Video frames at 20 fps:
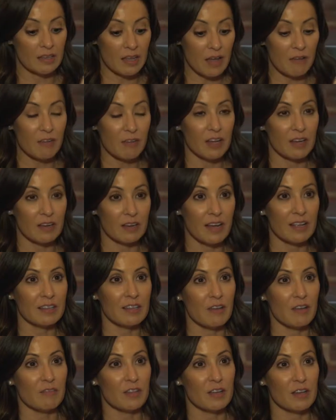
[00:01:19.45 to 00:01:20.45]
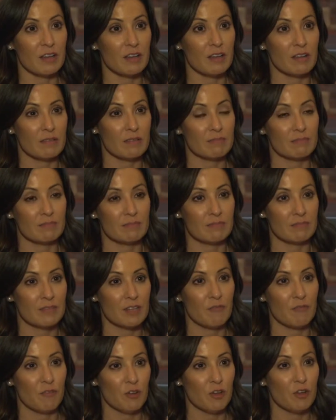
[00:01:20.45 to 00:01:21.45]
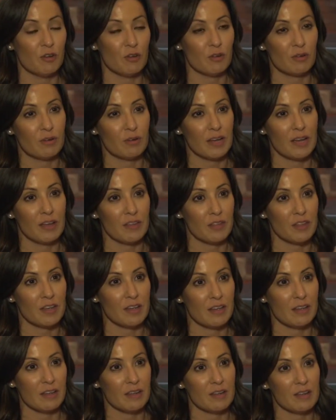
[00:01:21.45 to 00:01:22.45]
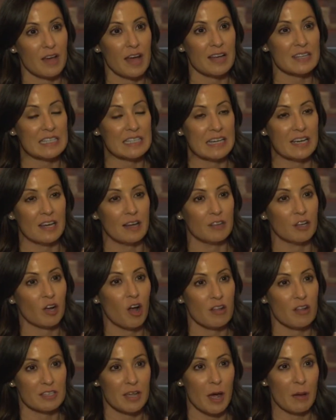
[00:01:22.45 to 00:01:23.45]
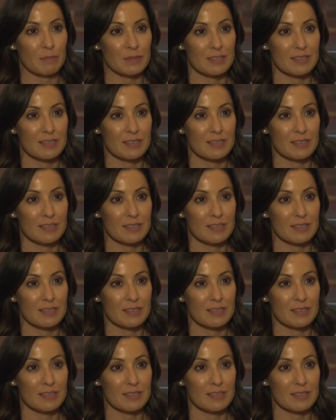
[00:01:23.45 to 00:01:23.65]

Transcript: love it. I love the food and the idea and the concept.